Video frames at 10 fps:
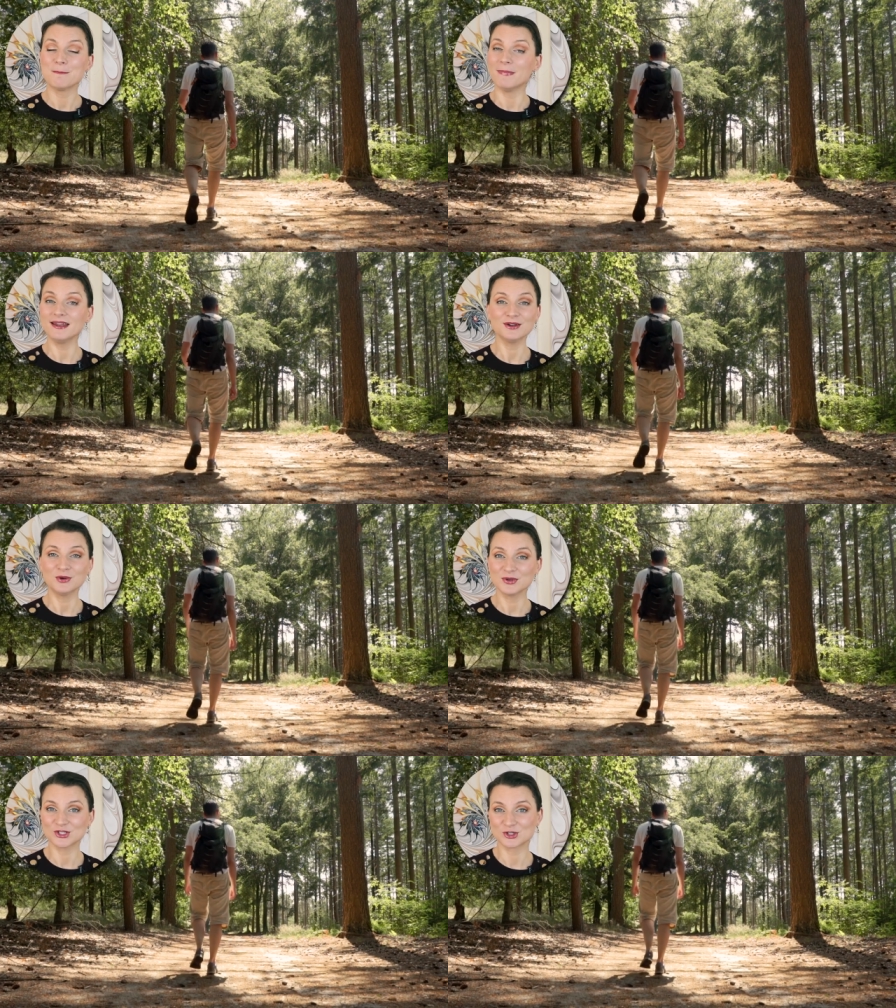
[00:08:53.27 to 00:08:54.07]
Men
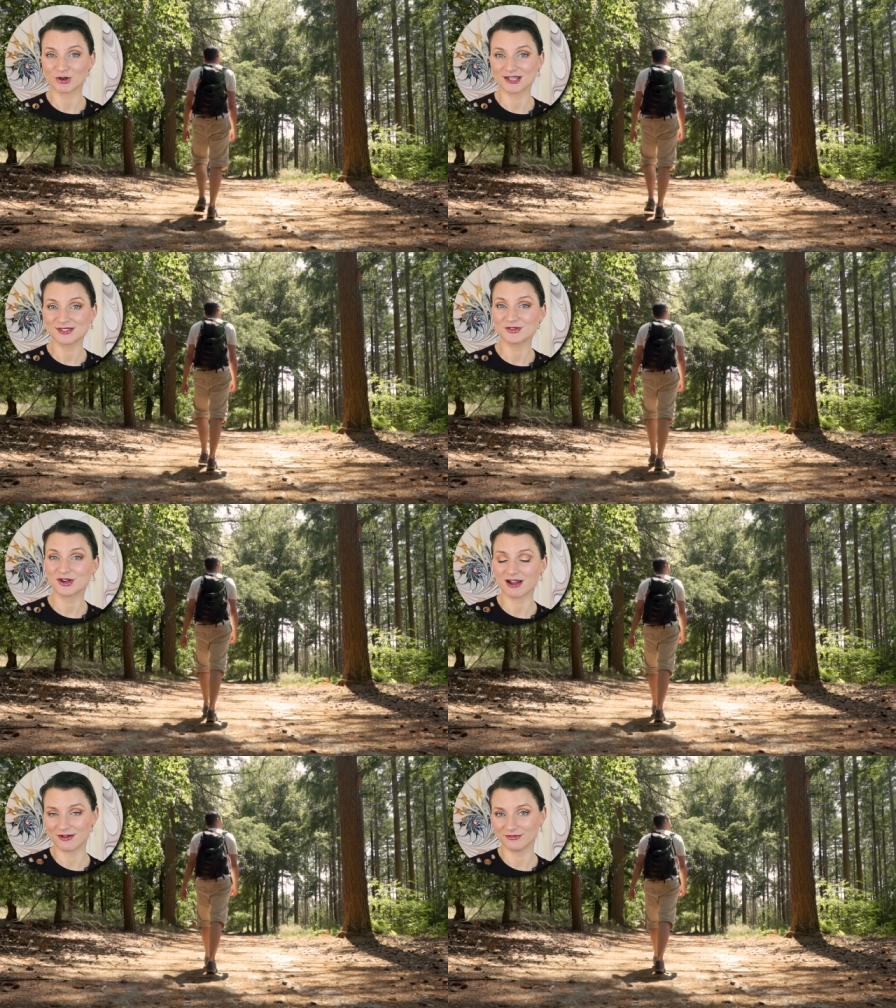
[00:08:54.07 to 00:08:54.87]
always dress for
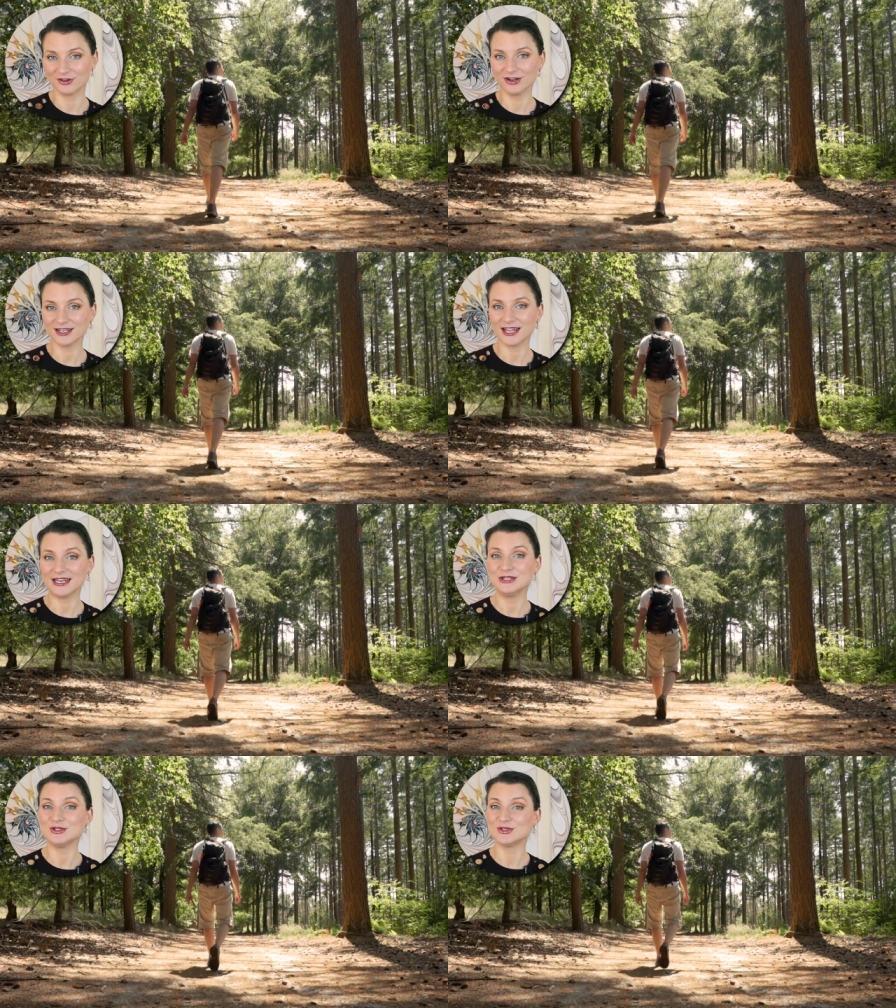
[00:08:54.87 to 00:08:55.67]
comfort,
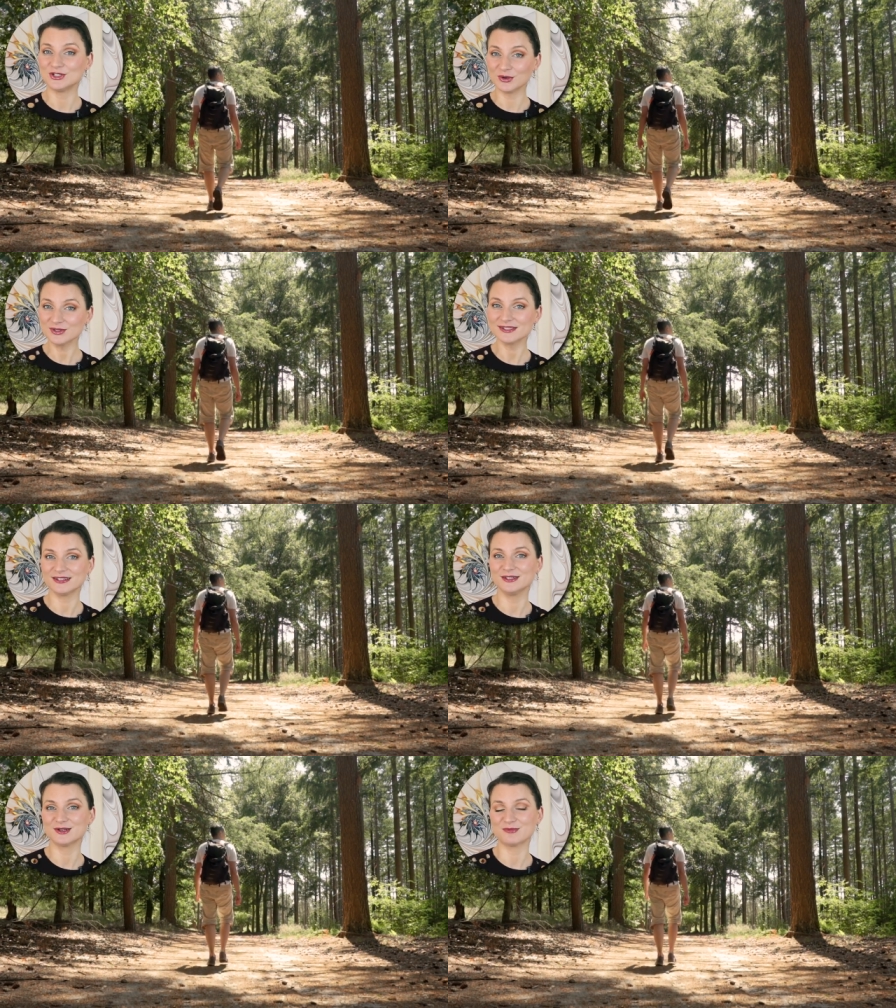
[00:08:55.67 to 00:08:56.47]
and you don't
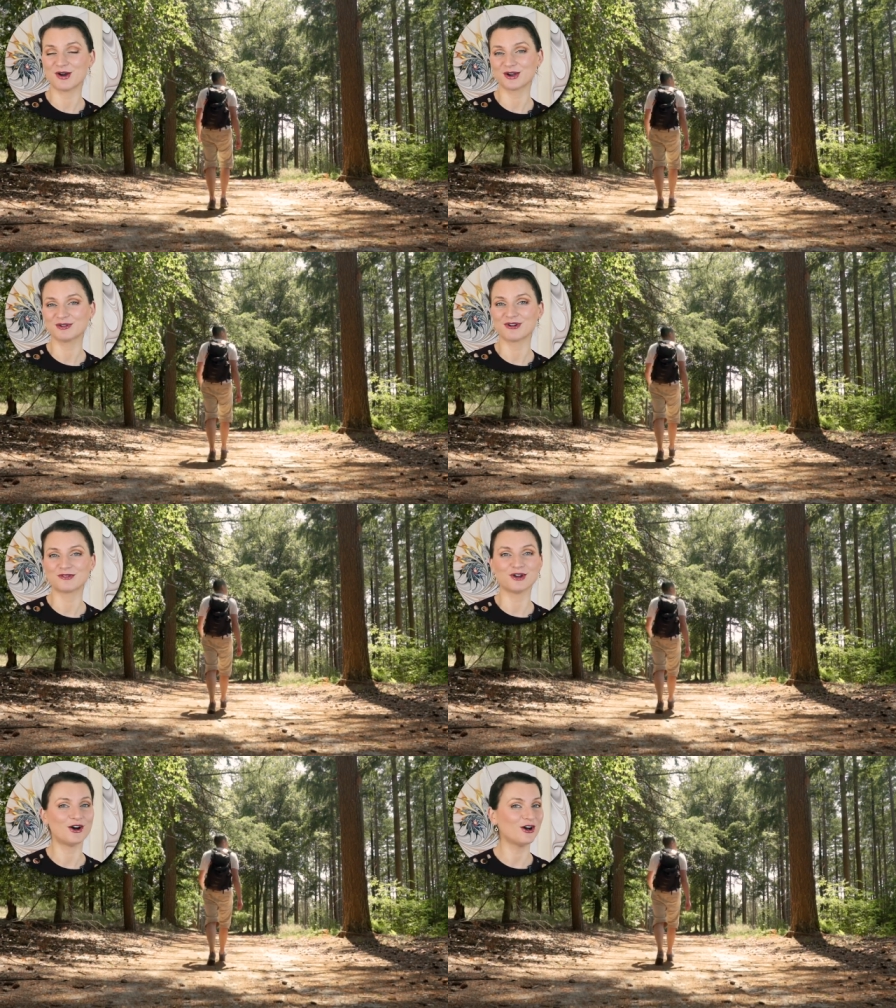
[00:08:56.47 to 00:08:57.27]
see them walk
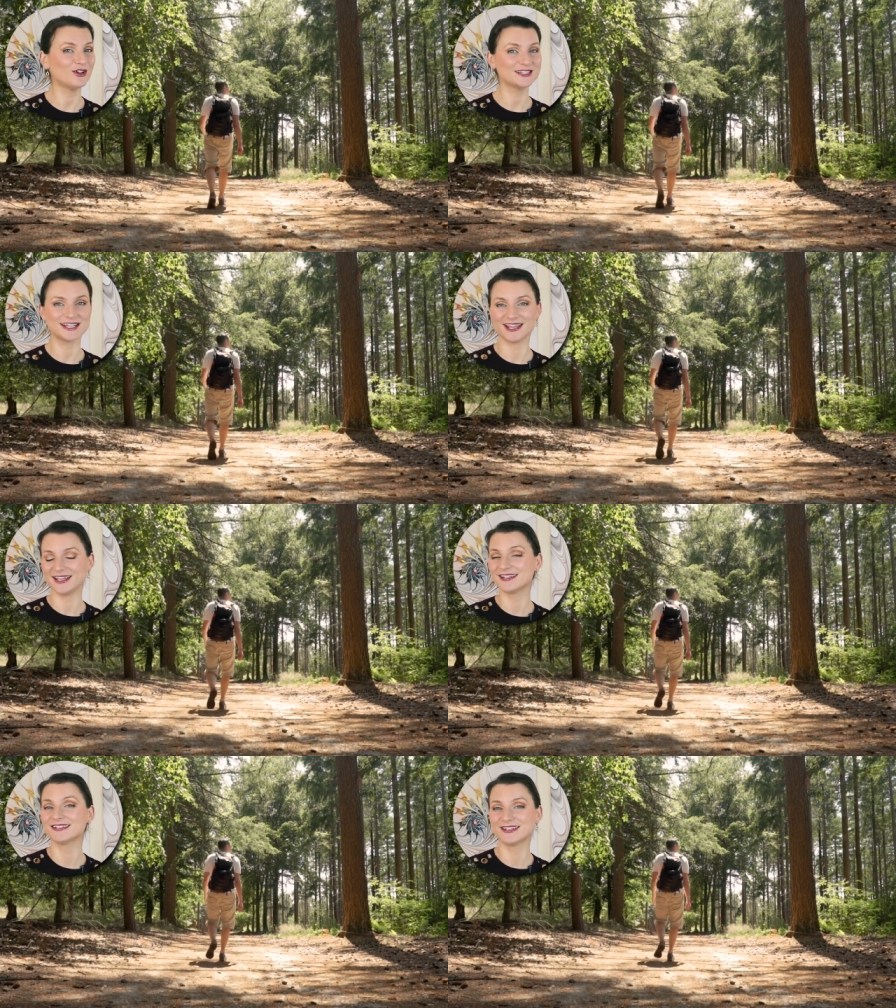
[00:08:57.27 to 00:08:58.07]
around all
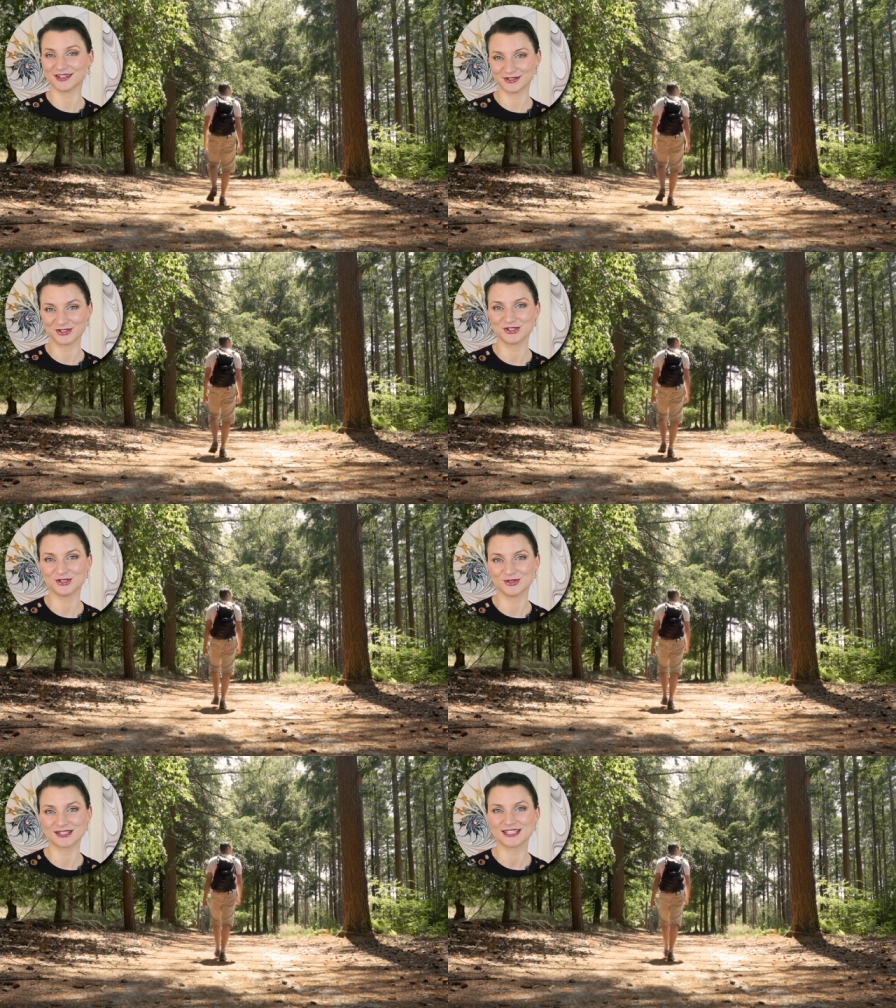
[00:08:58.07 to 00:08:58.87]
day in leather
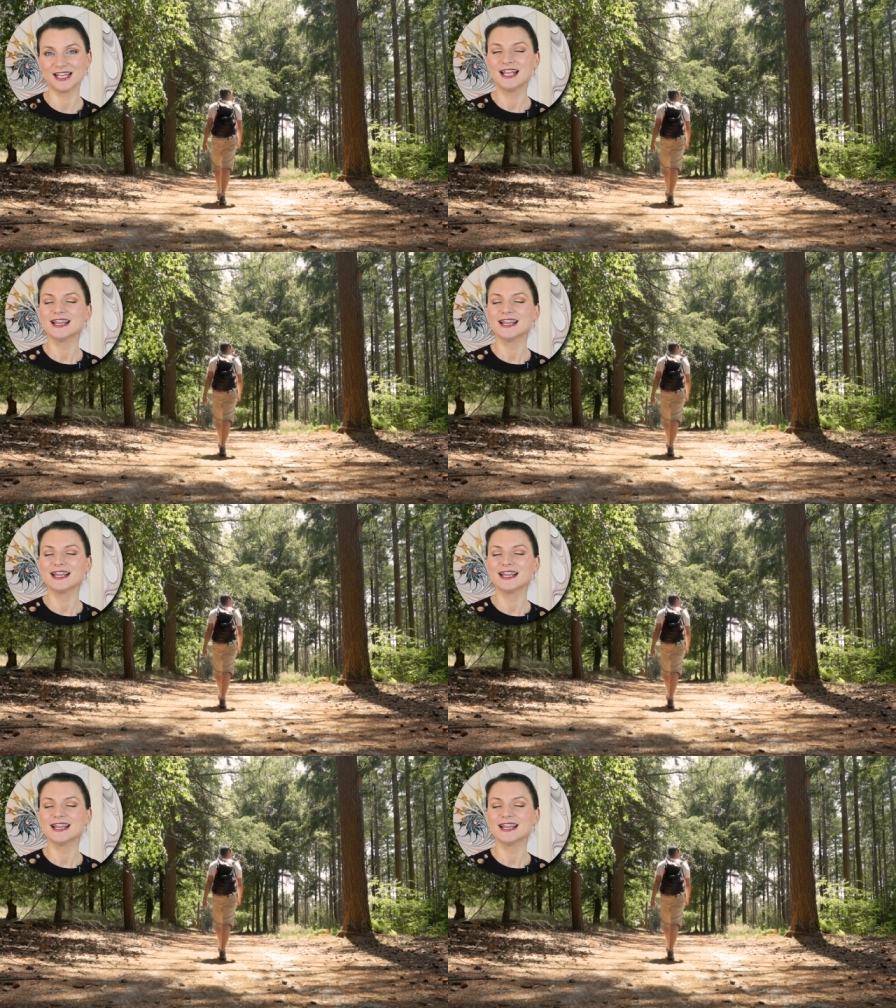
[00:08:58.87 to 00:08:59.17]
shoes.